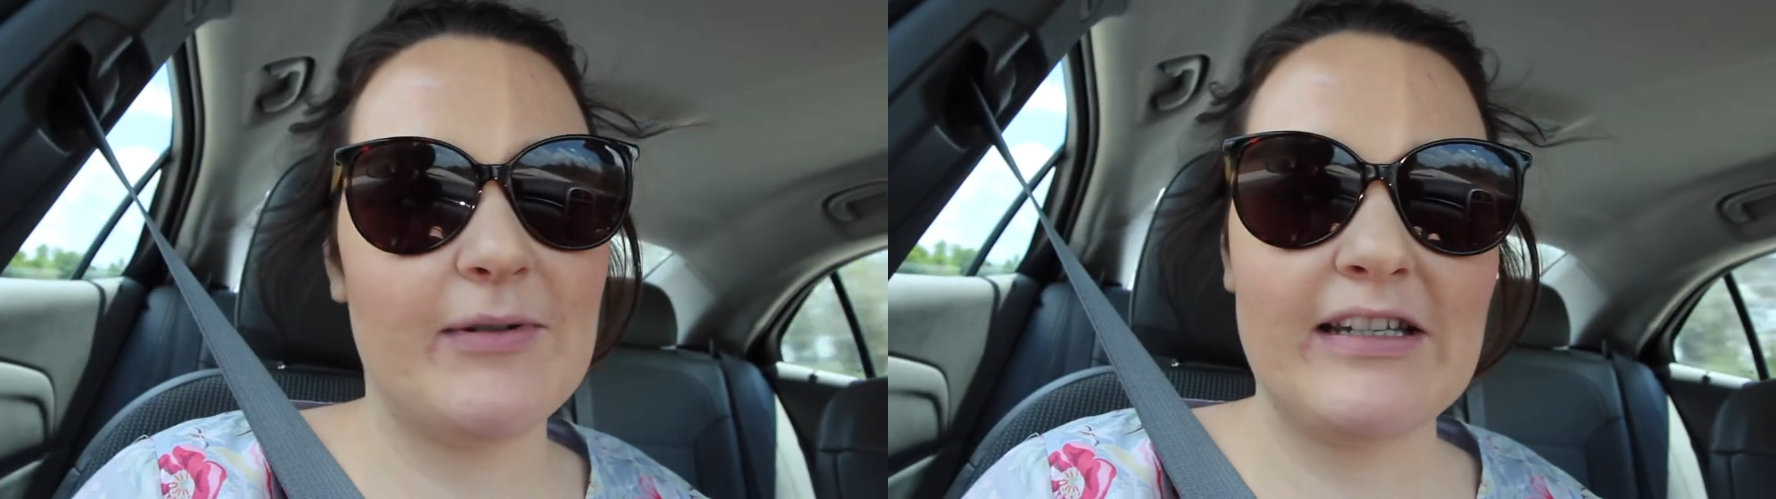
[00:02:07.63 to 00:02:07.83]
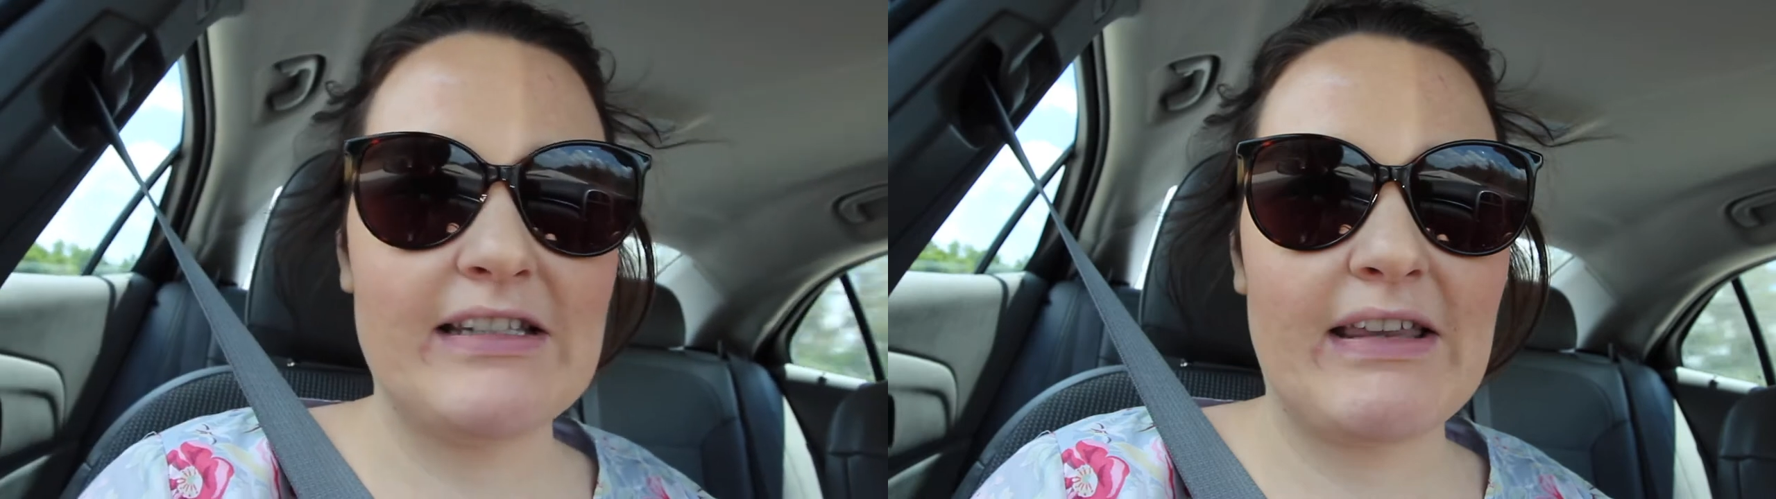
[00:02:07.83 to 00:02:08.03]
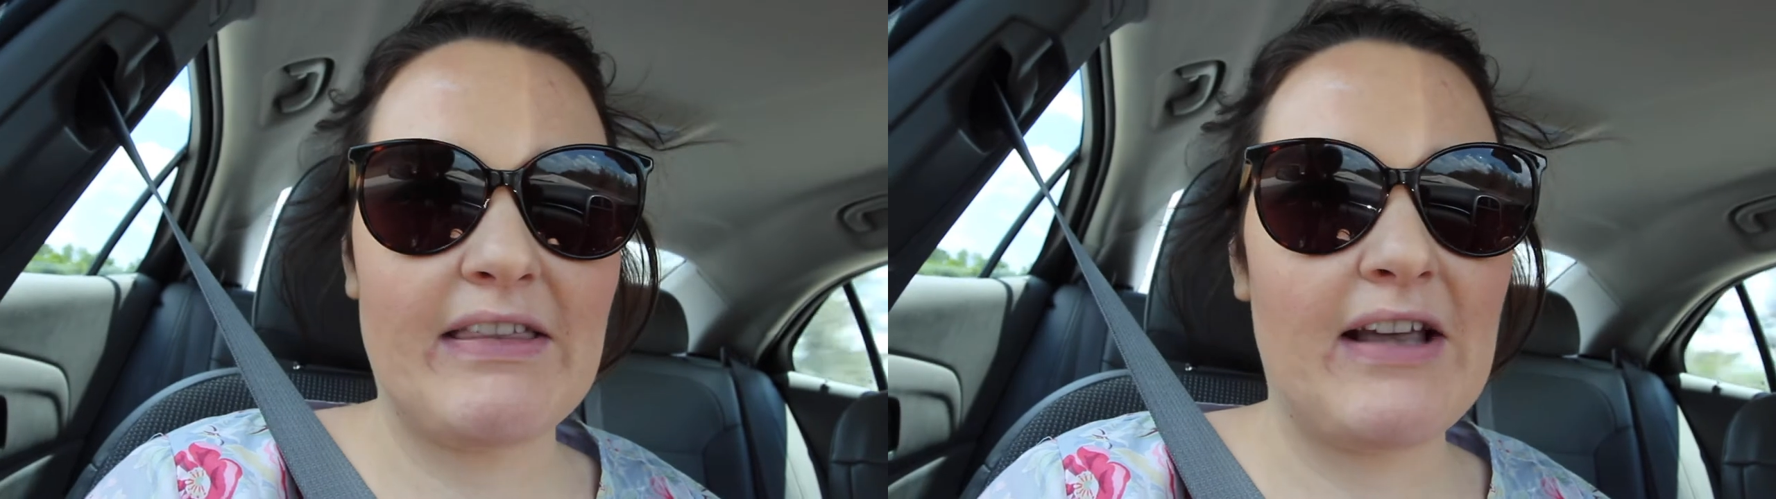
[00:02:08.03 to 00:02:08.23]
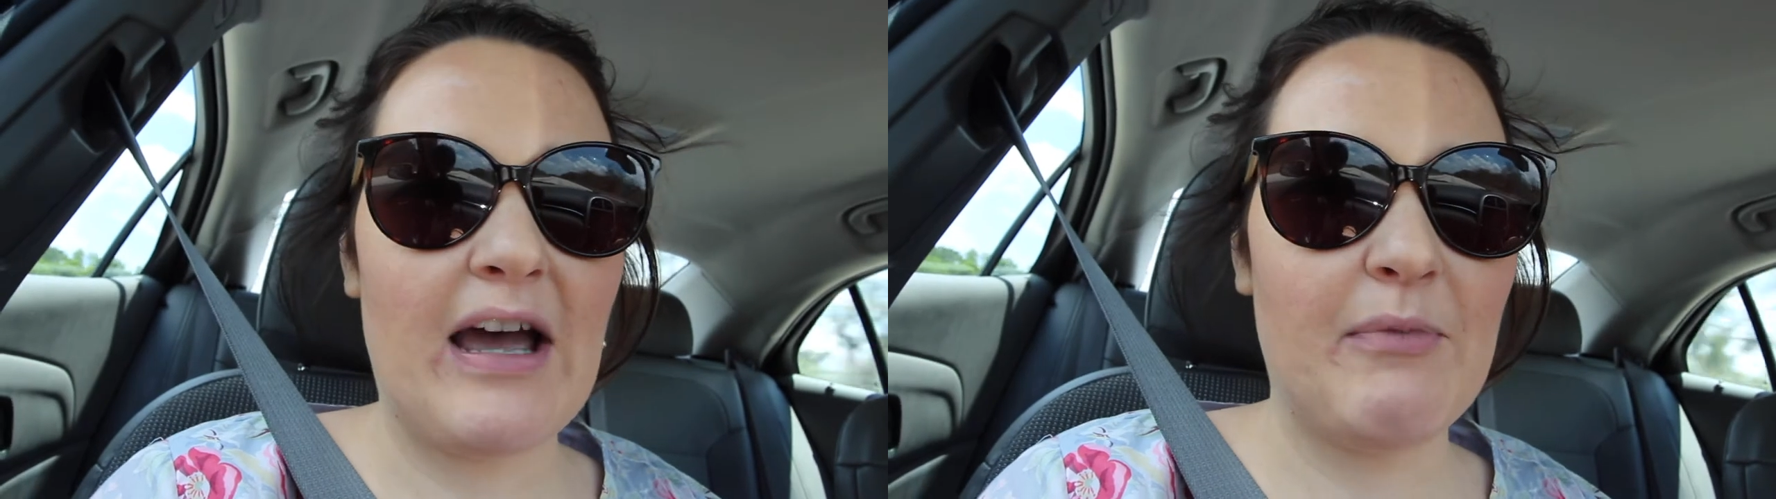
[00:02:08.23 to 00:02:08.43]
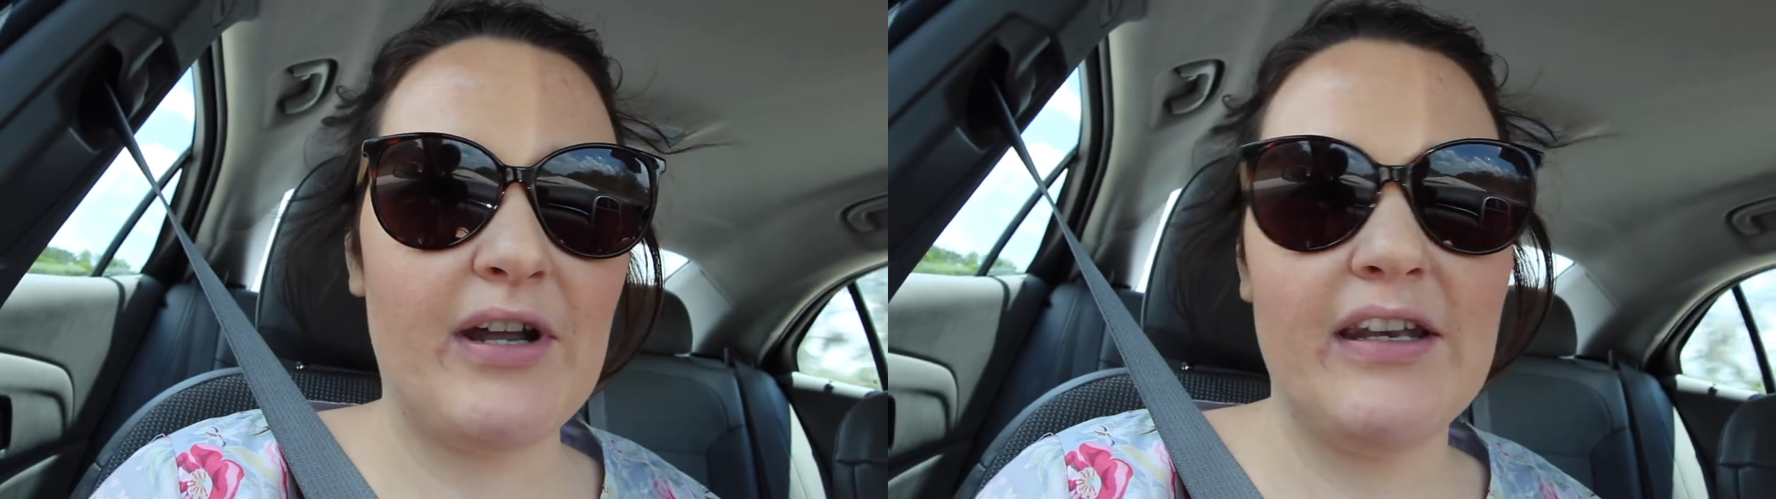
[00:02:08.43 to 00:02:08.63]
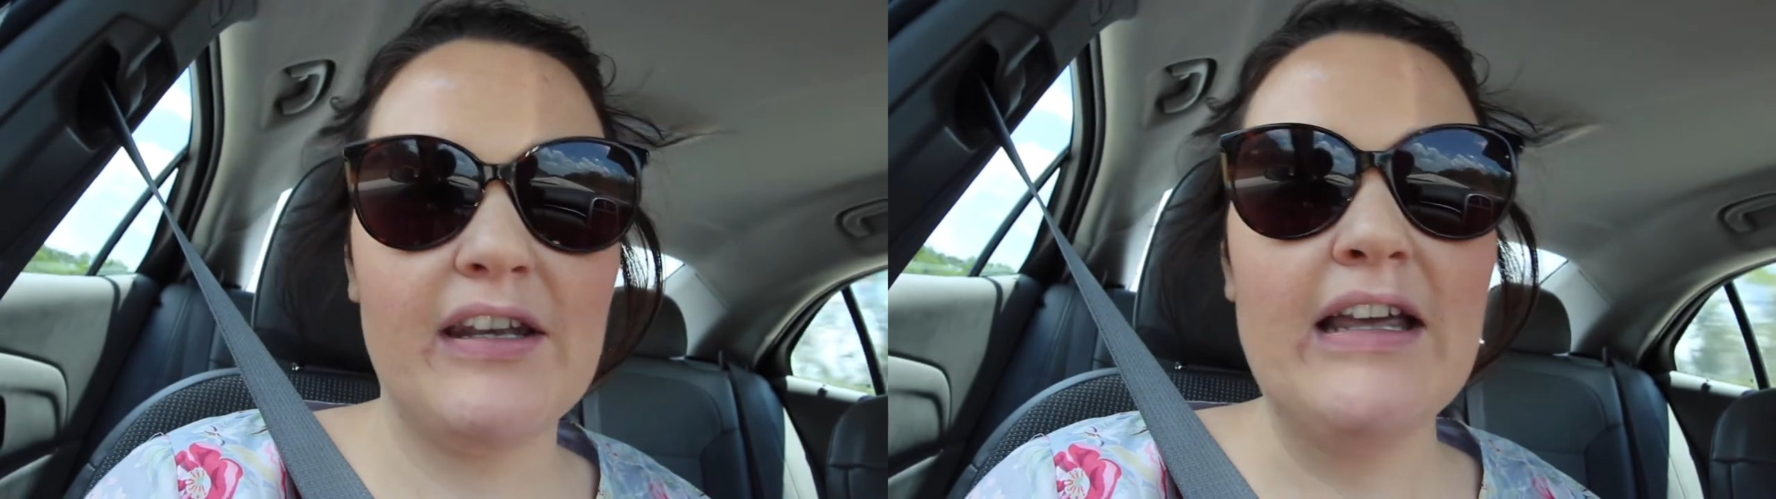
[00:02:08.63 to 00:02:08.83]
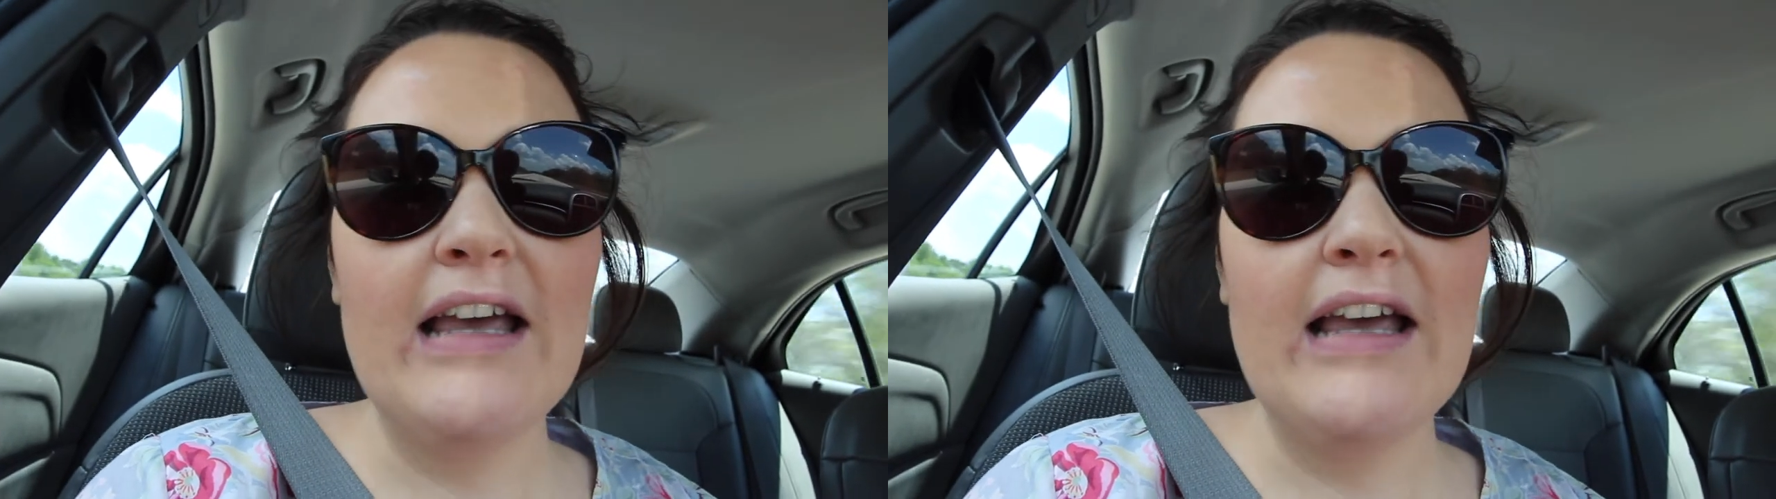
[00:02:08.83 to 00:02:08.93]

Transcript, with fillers: We didn't take the camera in.